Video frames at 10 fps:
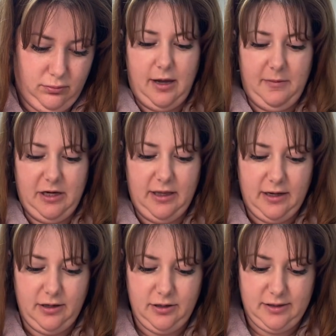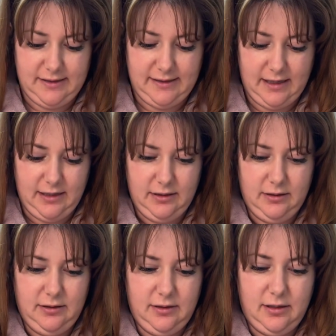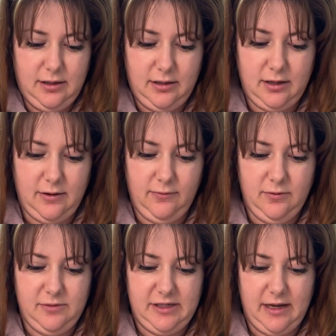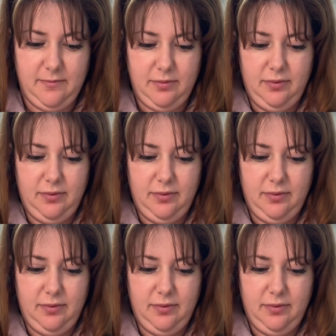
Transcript: I'm gonna let her sit at room temp